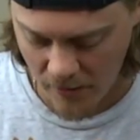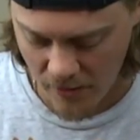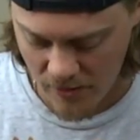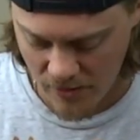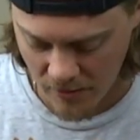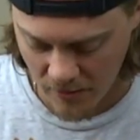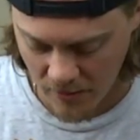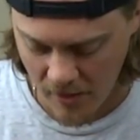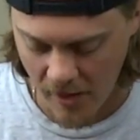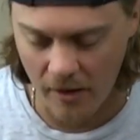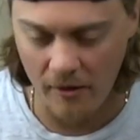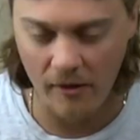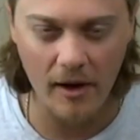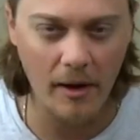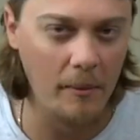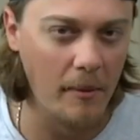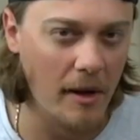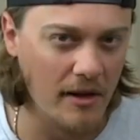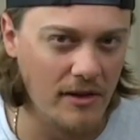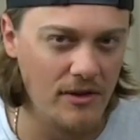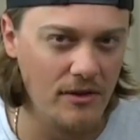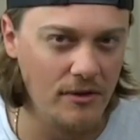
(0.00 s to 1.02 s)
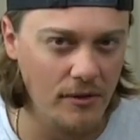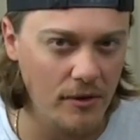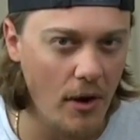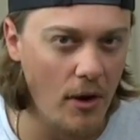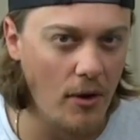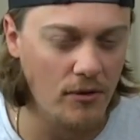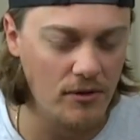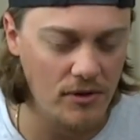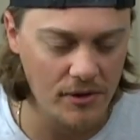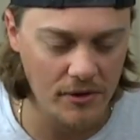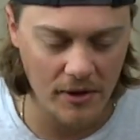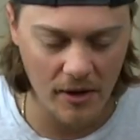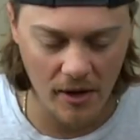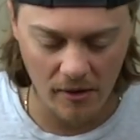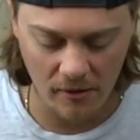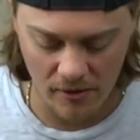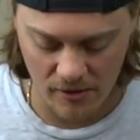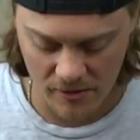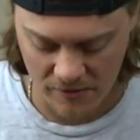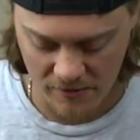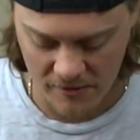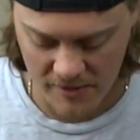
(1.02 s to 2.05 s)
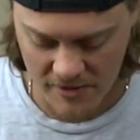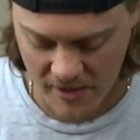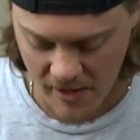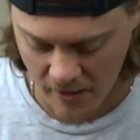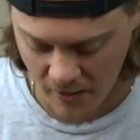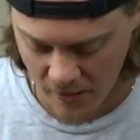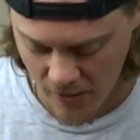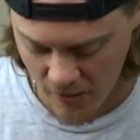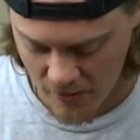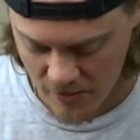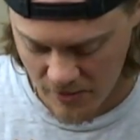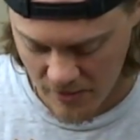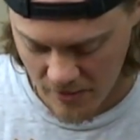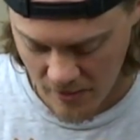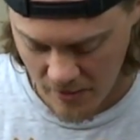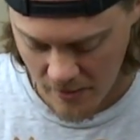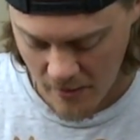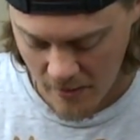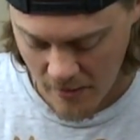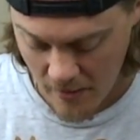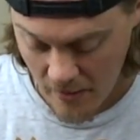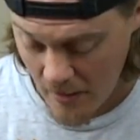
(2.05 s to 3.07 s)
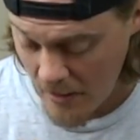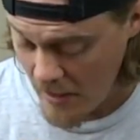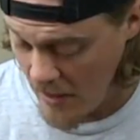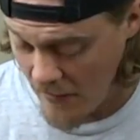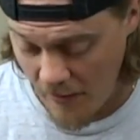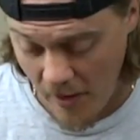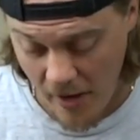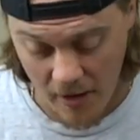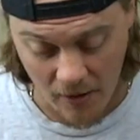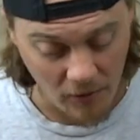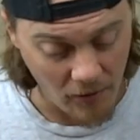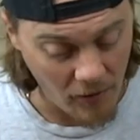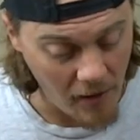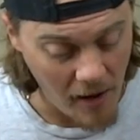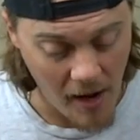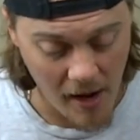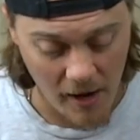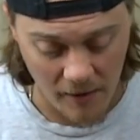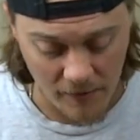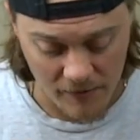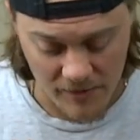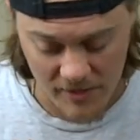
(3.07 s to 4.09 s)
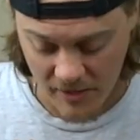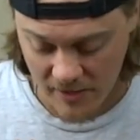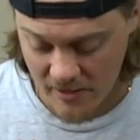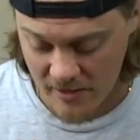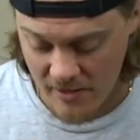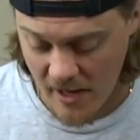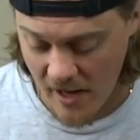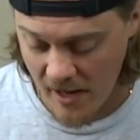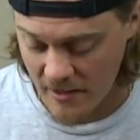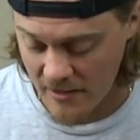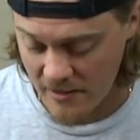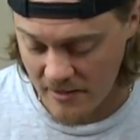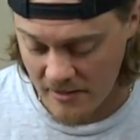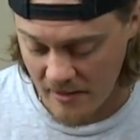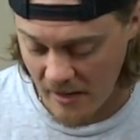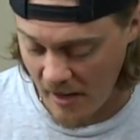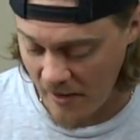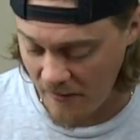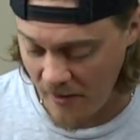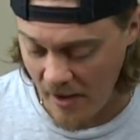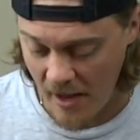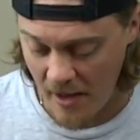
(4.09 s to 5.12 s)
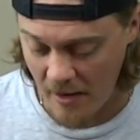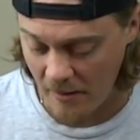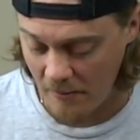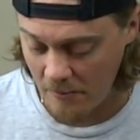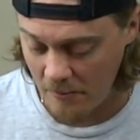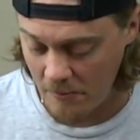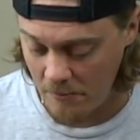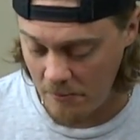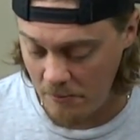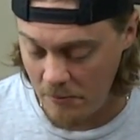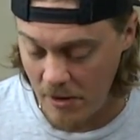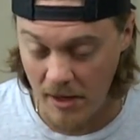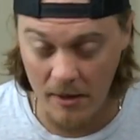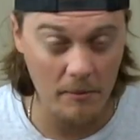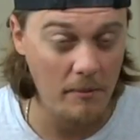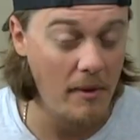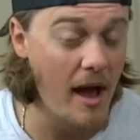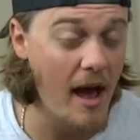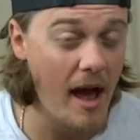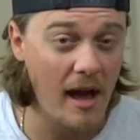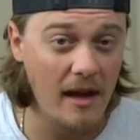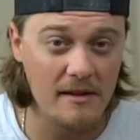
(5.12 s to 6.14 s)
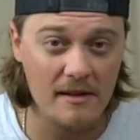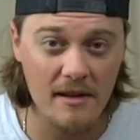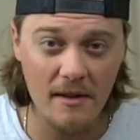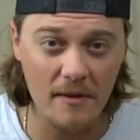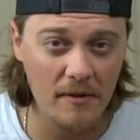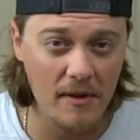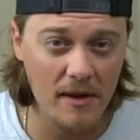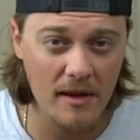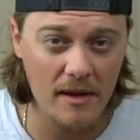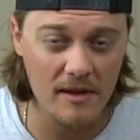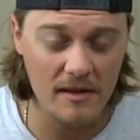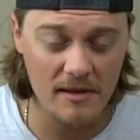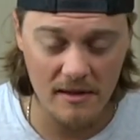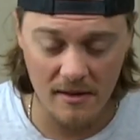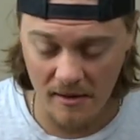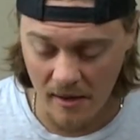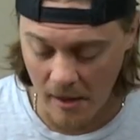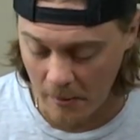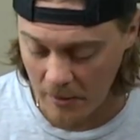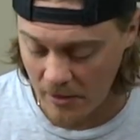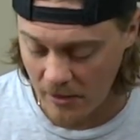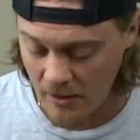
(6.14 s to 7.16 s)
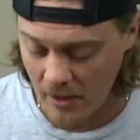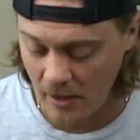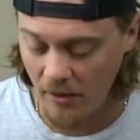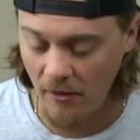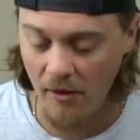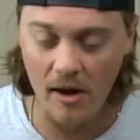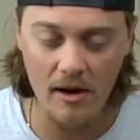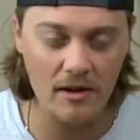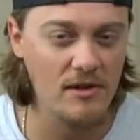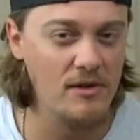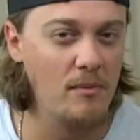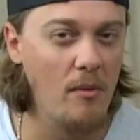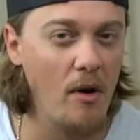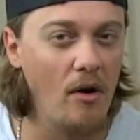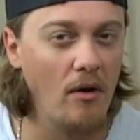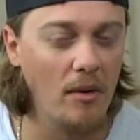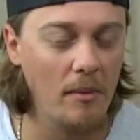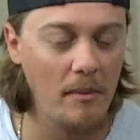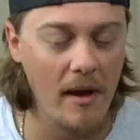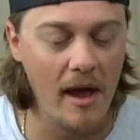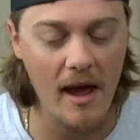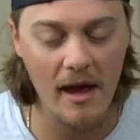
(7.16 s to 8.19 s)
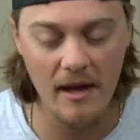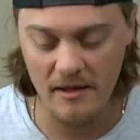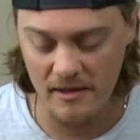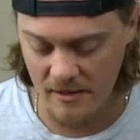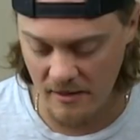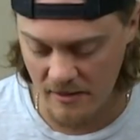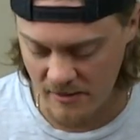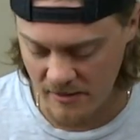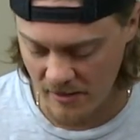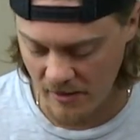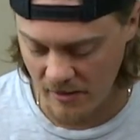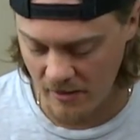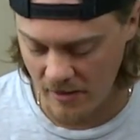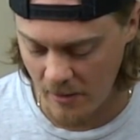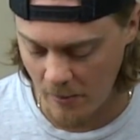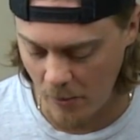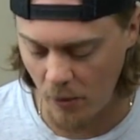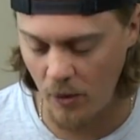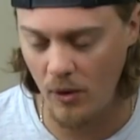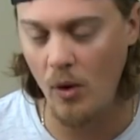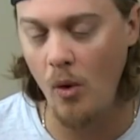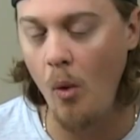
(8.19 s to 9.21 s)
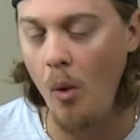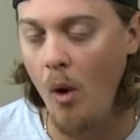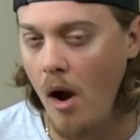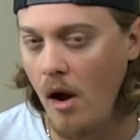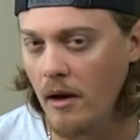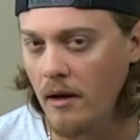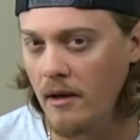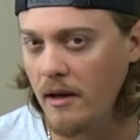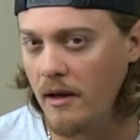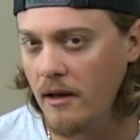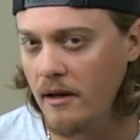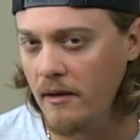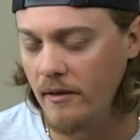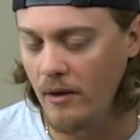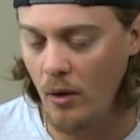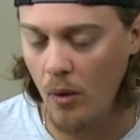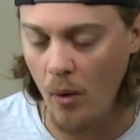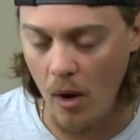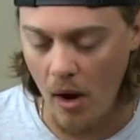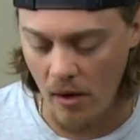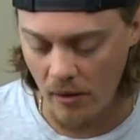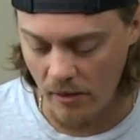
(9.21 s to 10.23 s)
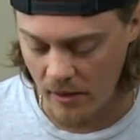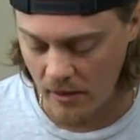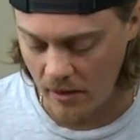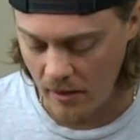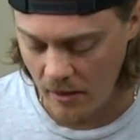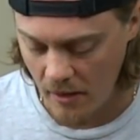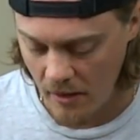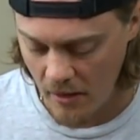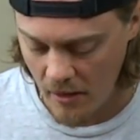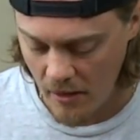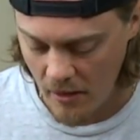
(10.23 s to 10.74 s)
Those are kind of like my two go-to colors for Senkos. I've had a lot of success. I've had big bass hit these. I mean, you get a lot of smaller bass, so you get more quantity and quality.